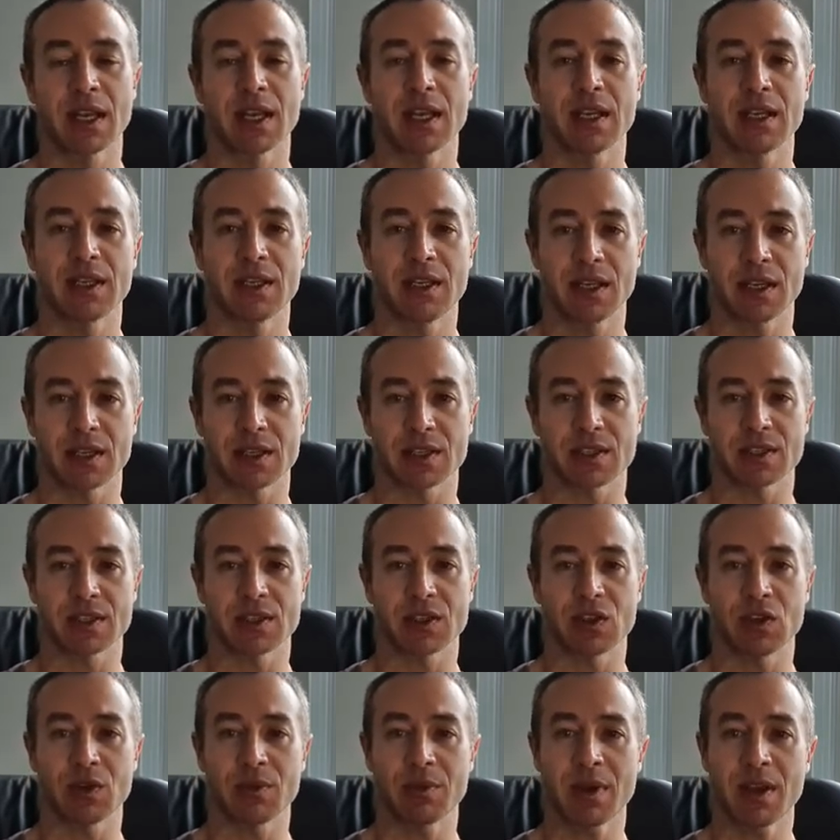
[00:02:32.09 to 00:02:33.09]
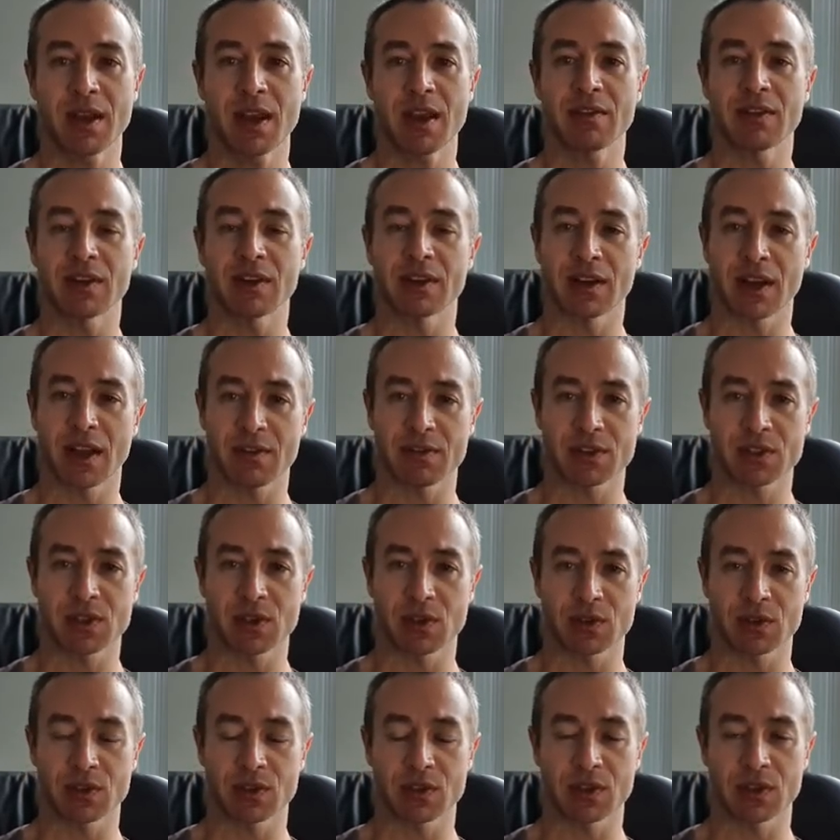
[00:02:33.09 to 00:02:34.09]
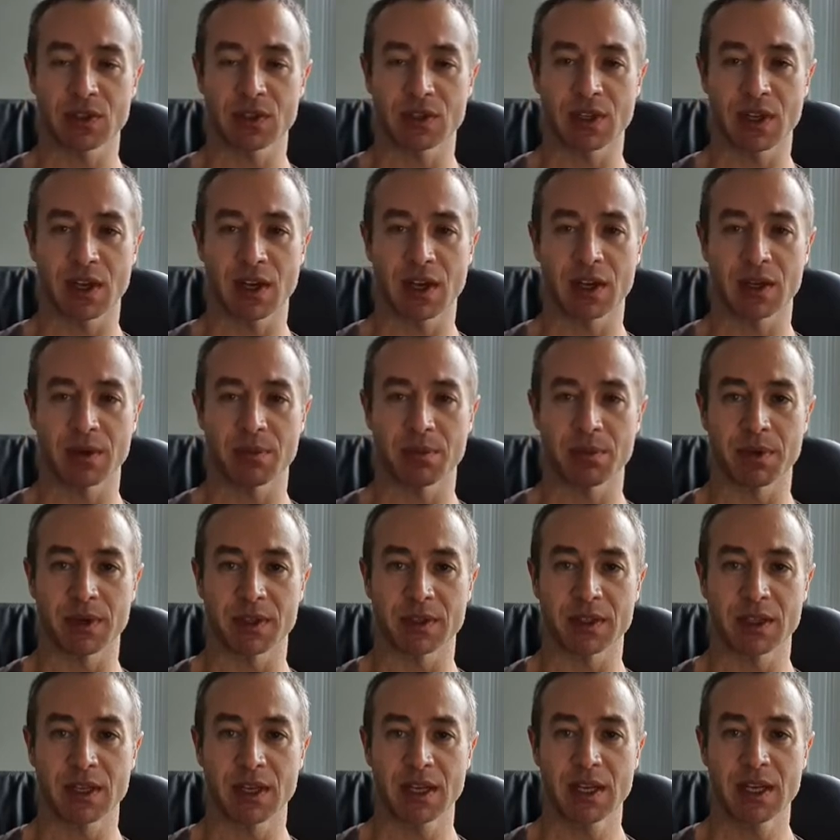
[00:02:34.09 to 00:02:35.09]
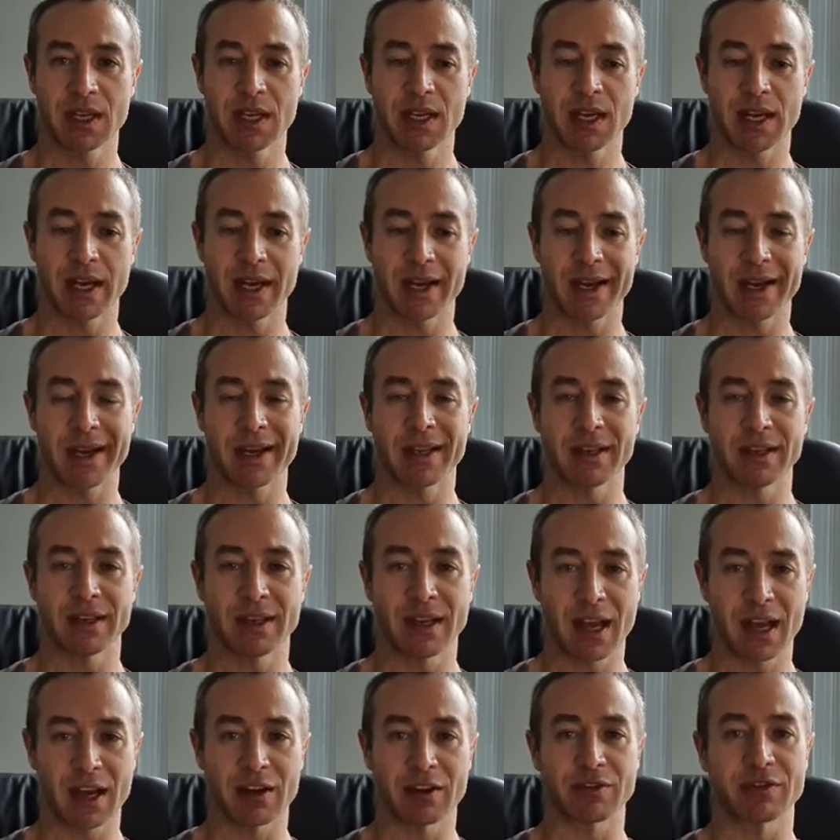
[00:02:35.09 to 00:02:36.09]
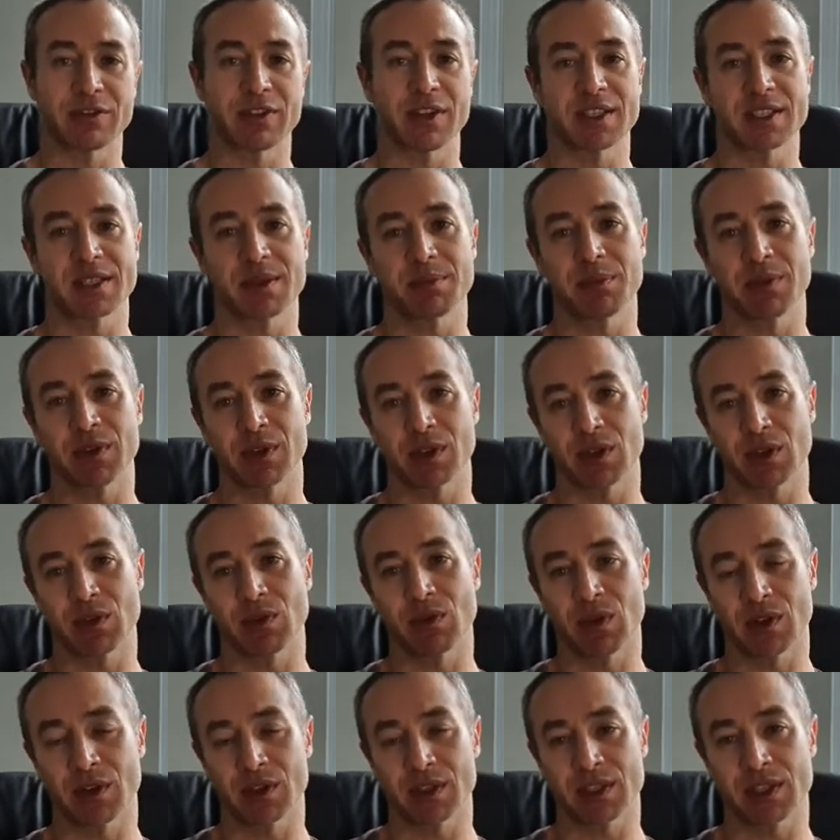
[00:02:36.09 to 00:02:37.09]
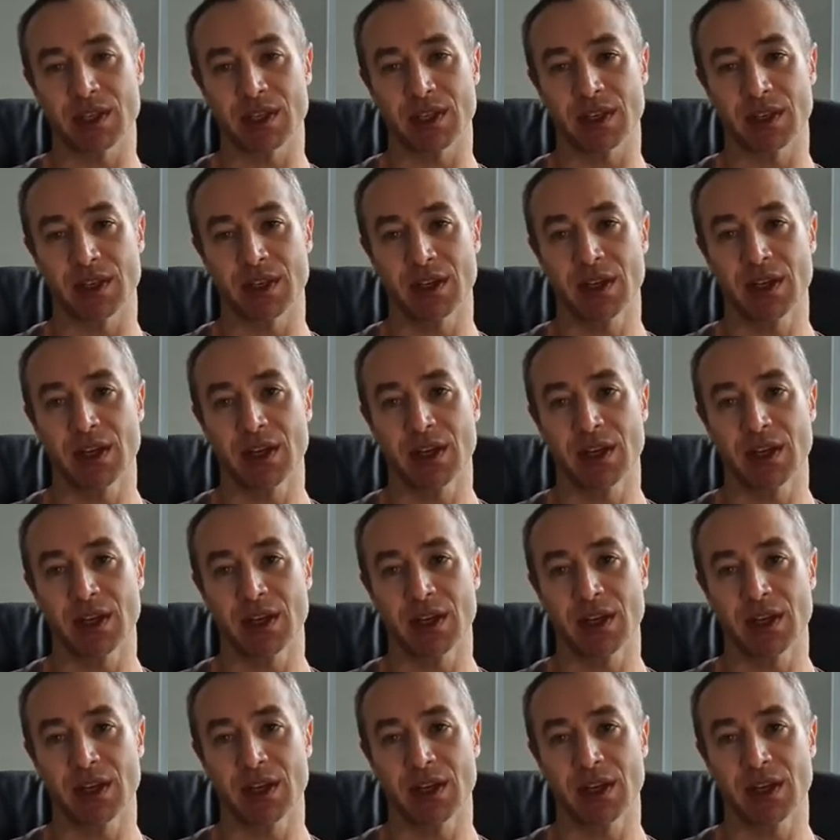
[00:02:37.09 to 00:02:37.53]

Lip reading: Yes, you may have enough salt in your diet, but enough doesn't mean quality.